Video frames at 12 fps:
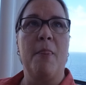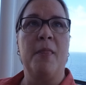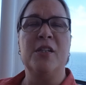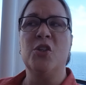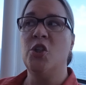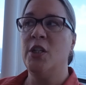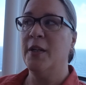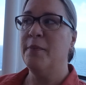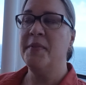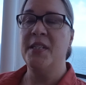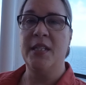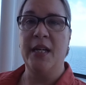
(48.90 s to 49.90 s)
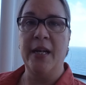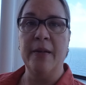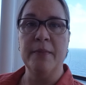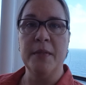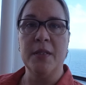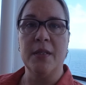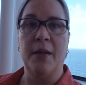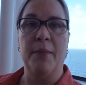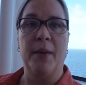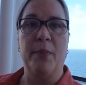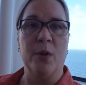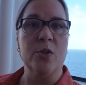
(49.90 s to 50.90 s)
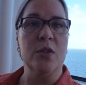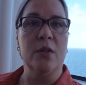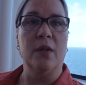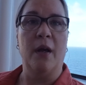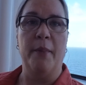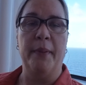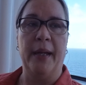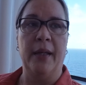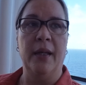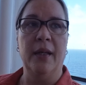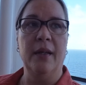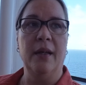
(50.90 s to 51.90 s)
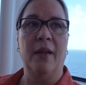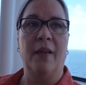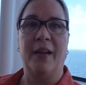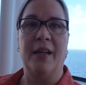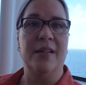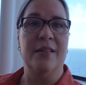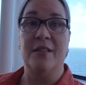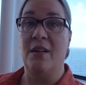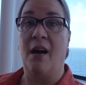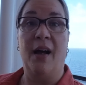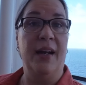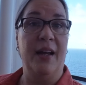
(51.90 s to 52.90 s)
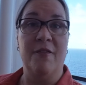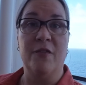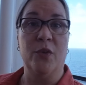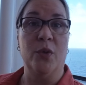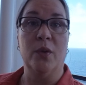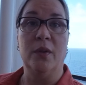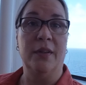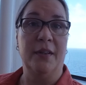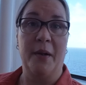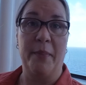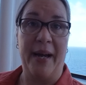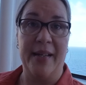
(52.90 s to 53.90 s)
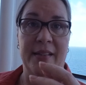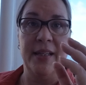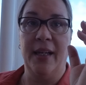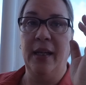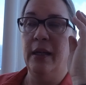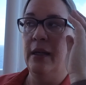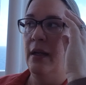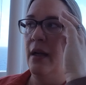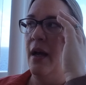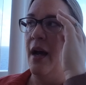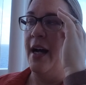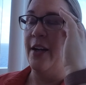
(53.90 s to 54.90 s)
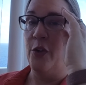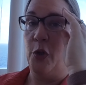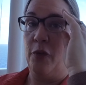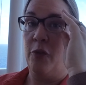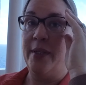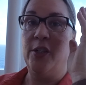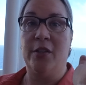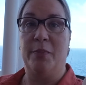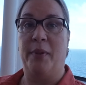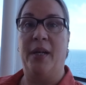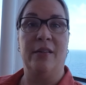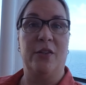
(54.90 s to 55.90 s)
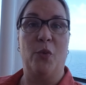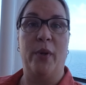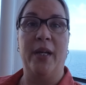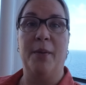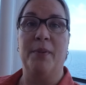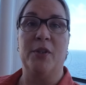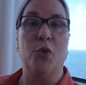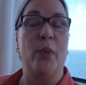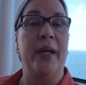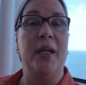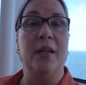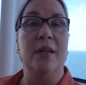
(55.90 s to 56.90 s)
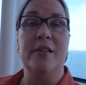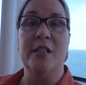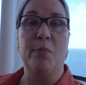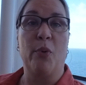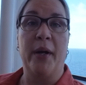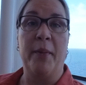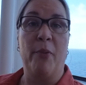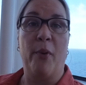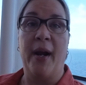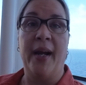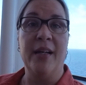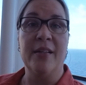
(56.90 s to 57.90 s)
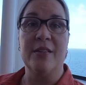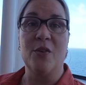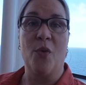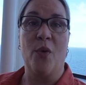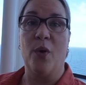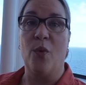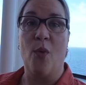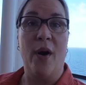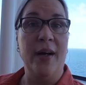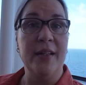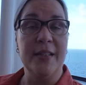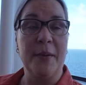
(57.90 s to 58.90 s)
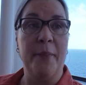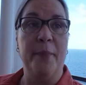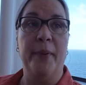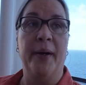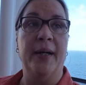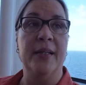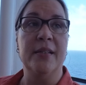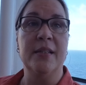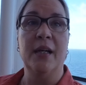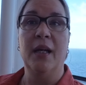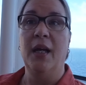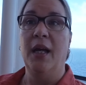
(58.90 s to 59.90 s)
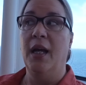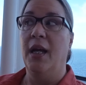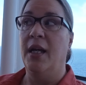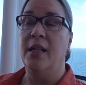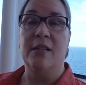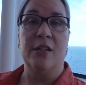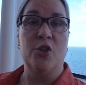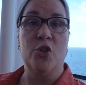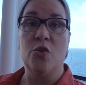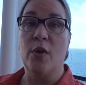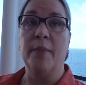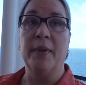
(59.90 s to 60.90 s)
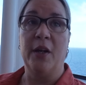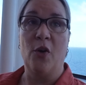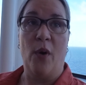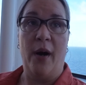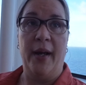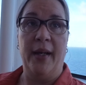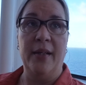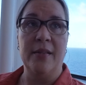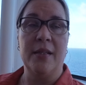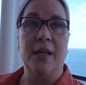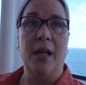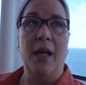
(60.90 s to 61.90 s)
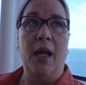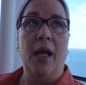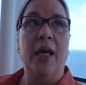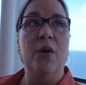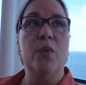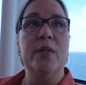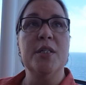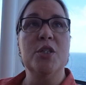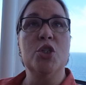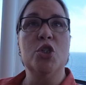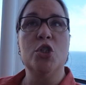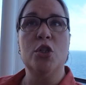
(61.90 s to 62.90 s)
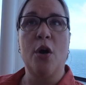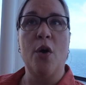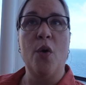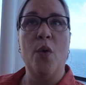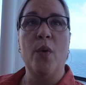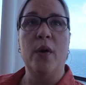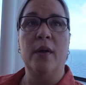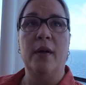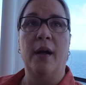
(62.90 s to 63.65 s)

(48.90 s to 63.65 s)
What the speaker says: the ship seems, in my personal opinion, like it is not at full capacity. I don't know if we just picked a week between spring breaks or what, but it is extremely quiet. It was so